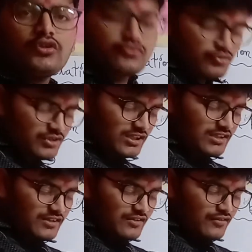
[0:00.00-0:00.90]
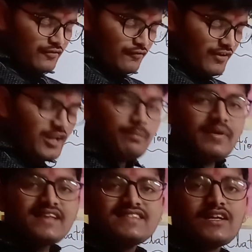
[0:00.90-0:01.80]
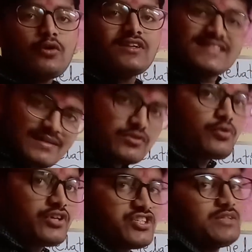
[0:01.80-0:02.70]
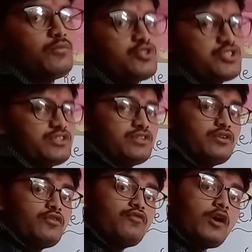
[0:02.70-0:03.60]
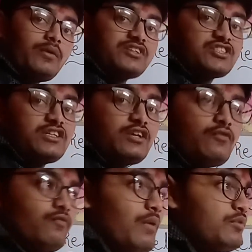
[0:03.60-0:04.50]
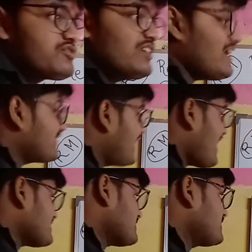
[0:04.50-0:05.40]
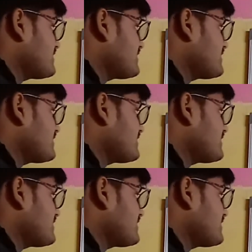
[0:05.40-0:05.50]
to the very basic concepts of rotational motion, for which we have to state that